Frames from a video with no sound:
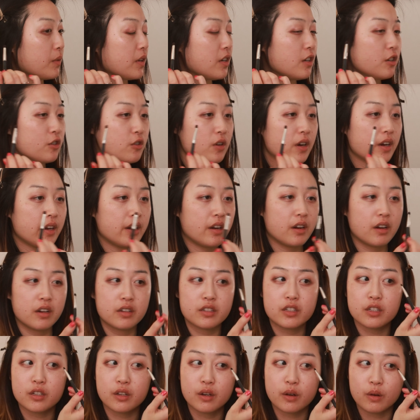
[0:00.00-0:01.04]
I'm gonna try
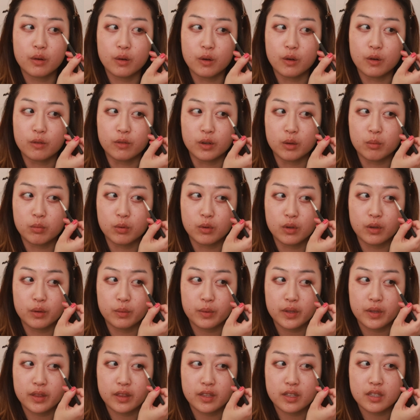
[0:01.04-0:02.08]
not to go overboard
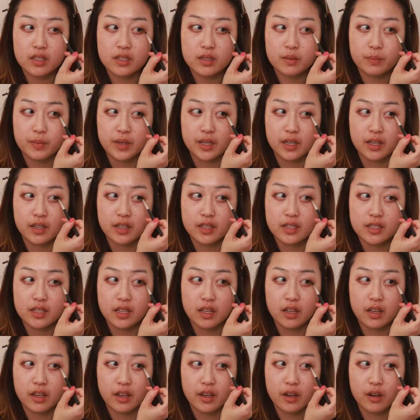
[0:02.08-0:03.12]
with this because
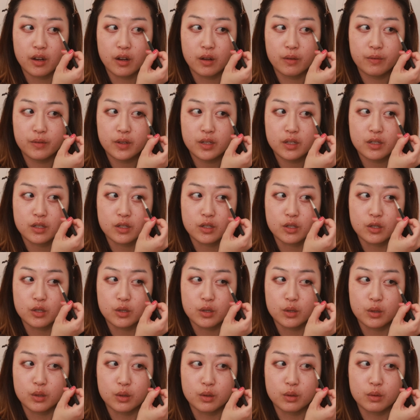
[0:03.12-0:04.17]
I often
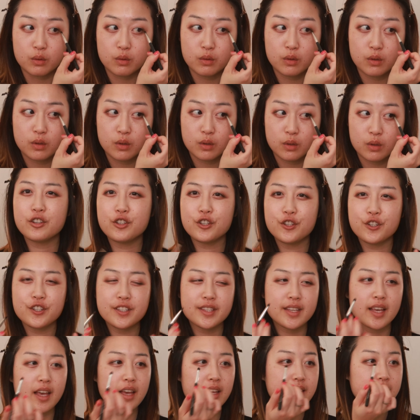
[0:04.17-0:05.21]
do. And she
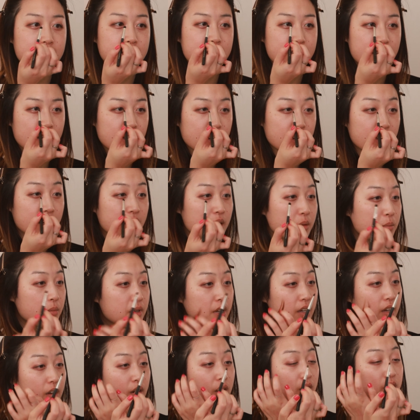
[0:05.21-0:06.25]
just adds a tiny
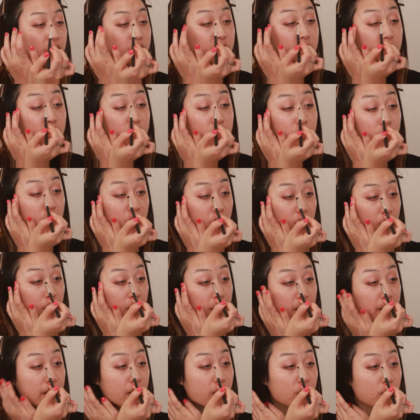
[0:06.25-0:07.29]
bit onto
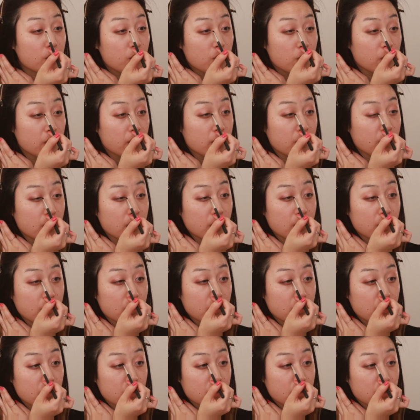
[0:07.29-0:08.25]
her inner corner